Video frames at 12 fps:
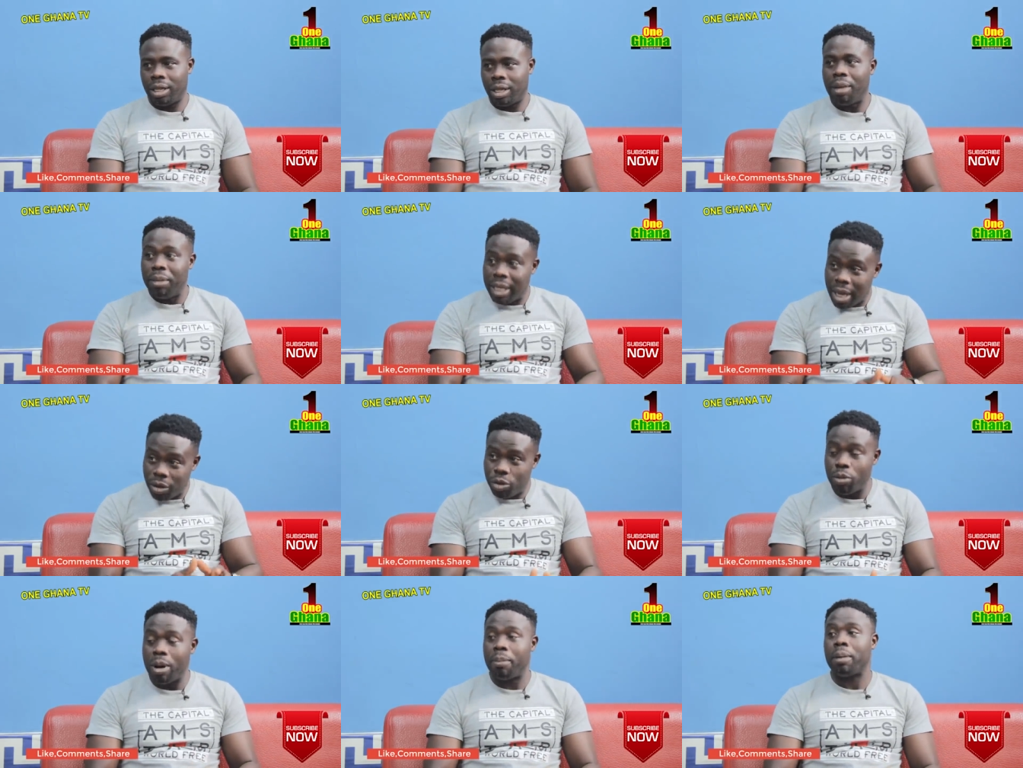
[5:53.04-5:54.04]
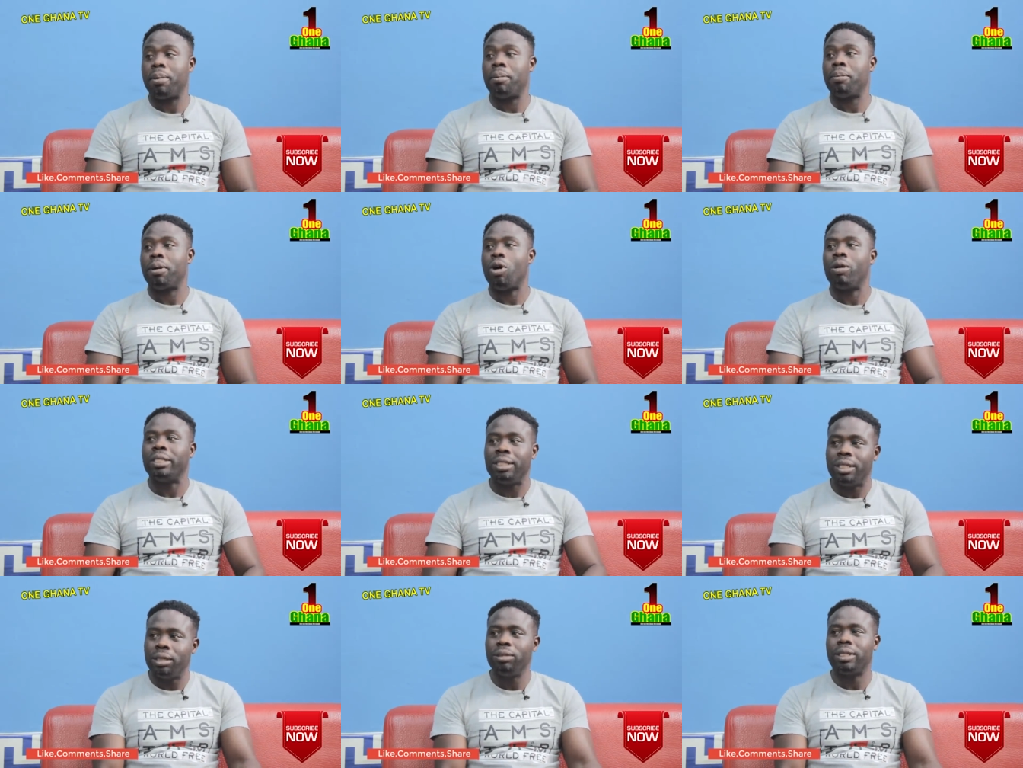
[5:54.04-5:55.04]
na me ye adwuma papa papa
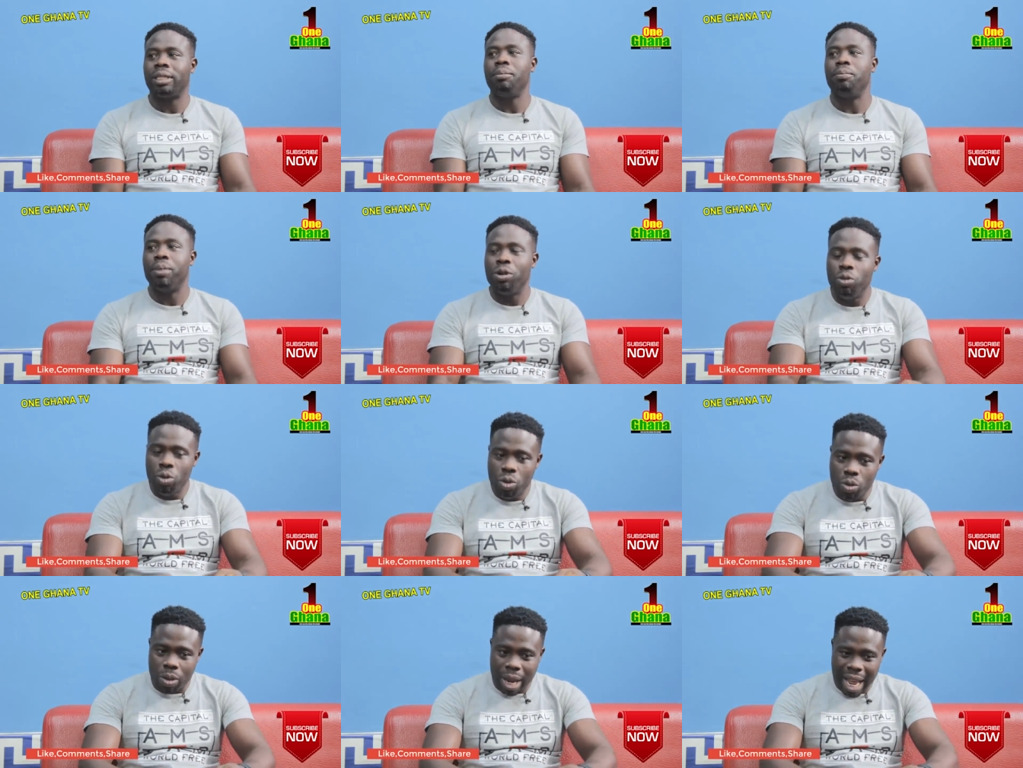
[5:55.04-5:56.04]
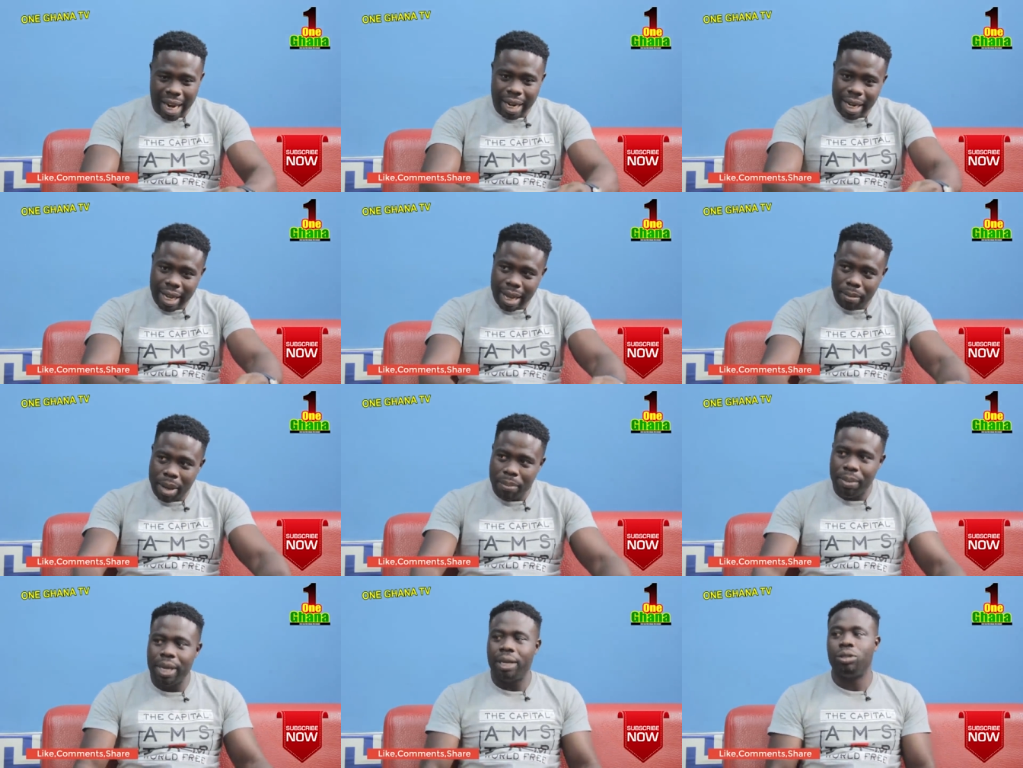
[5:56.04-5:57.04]
until say me behunu eniema
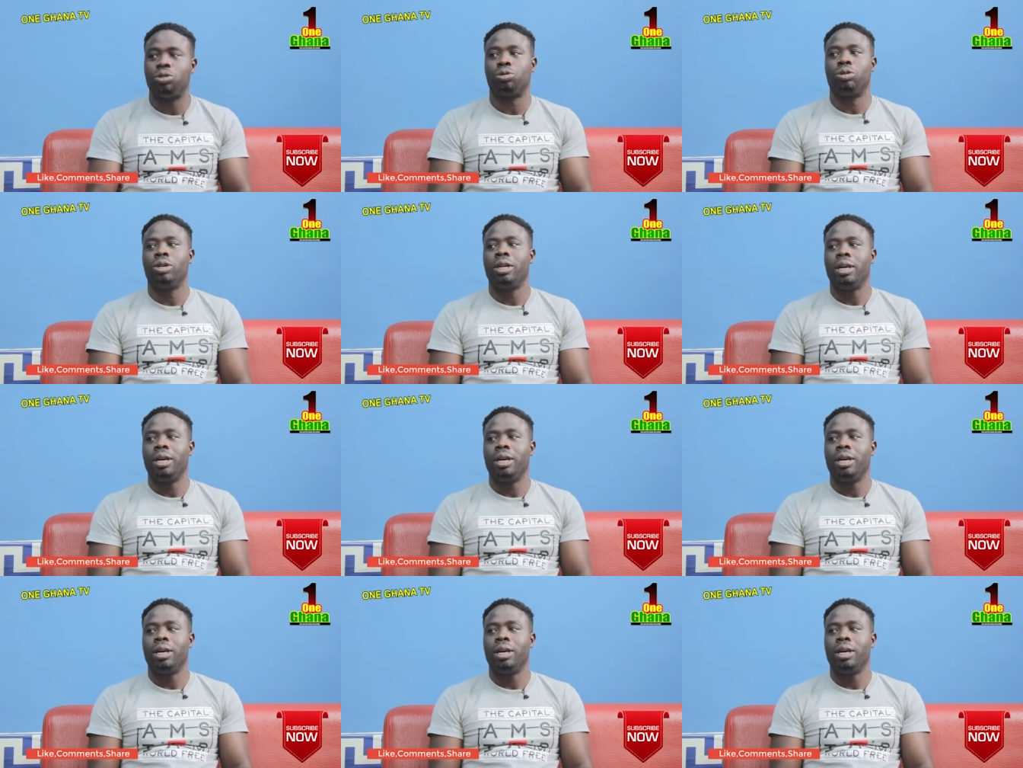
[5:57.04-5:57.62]
bia ni so